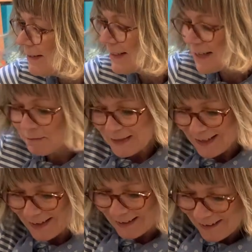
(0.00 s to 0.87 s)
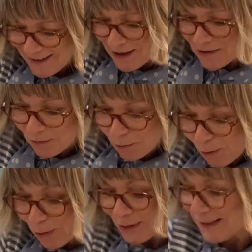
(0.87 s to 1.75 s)
dipped in the
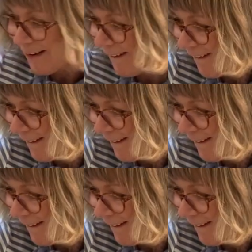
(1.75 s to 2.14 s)
water.